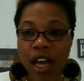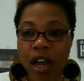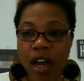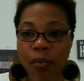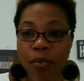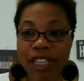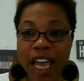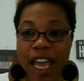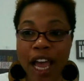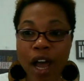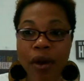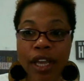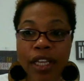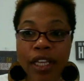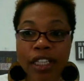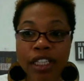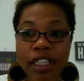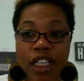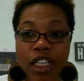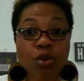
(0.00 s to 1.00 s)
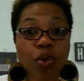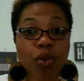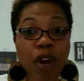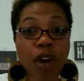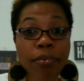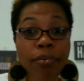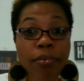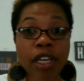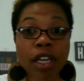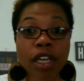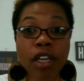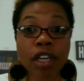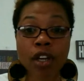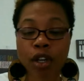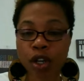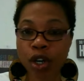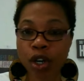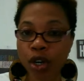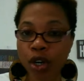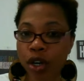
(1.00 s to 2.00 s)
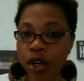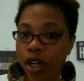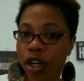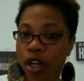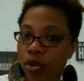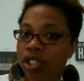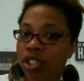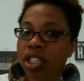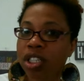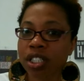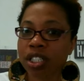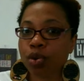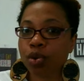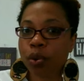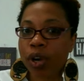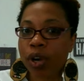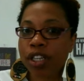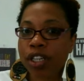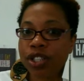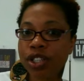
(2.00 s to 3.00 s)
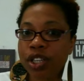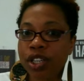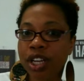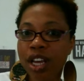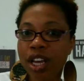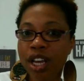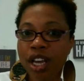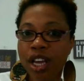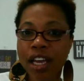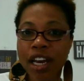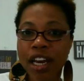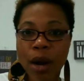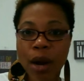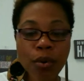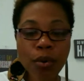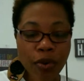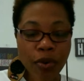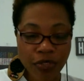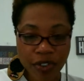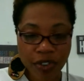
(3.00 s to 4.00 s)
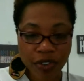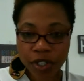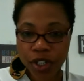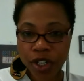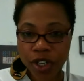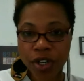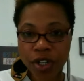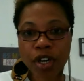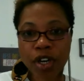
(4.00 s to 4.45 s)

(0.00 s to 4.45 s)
without disrupting your current coaching situation. And I will refer to your